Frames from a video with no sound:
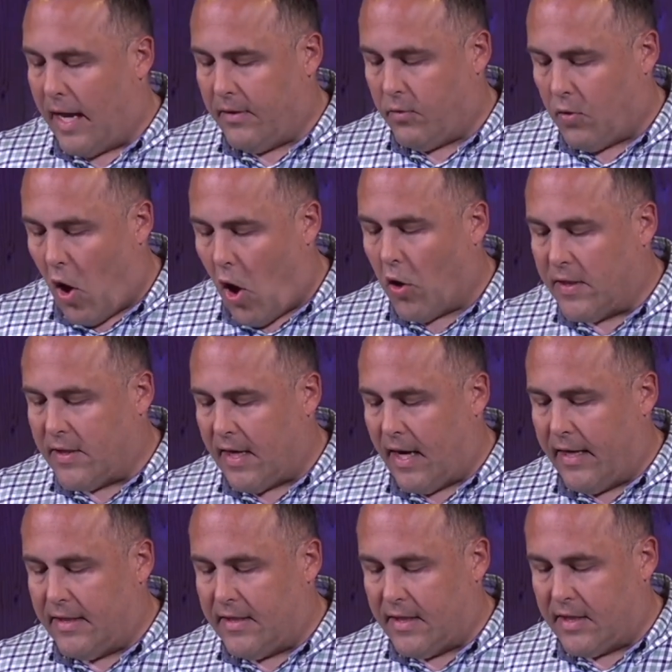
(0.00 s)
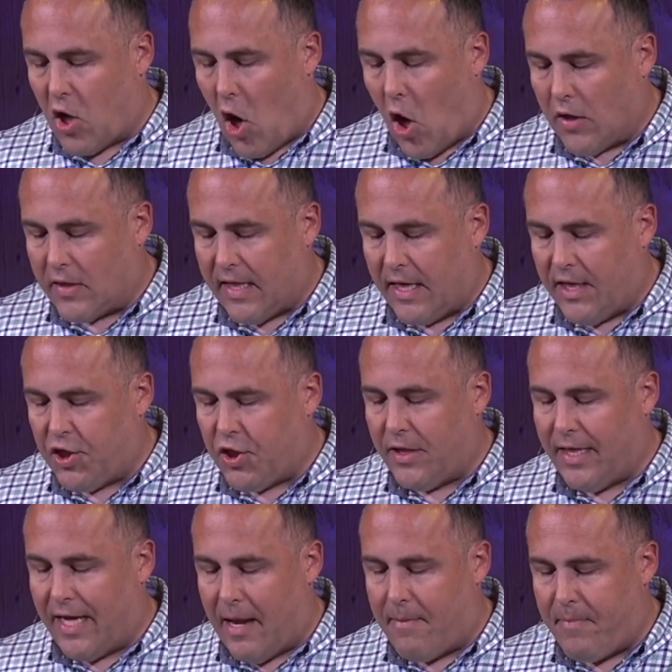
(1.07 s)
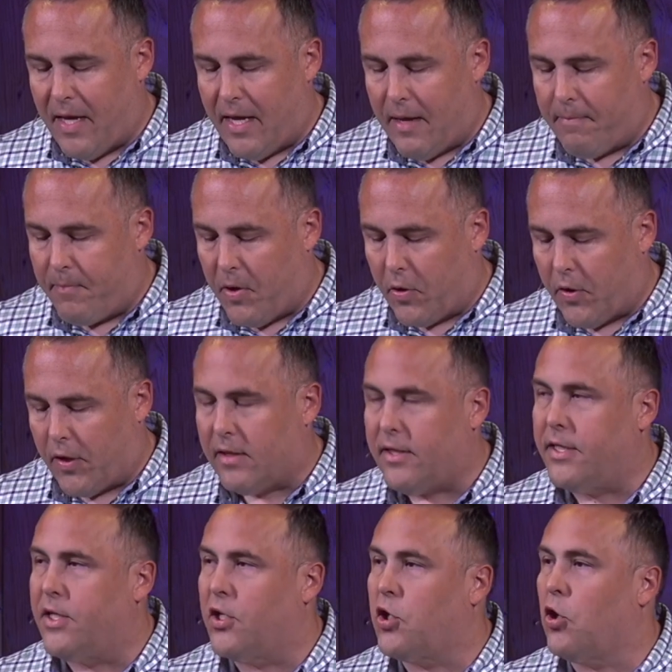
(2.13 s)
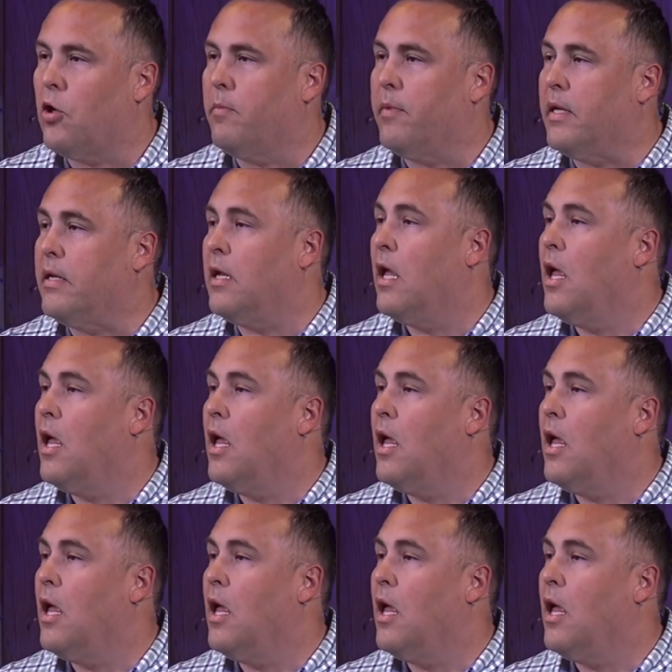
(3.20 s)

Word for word: hard sciences, causation can be empirically determined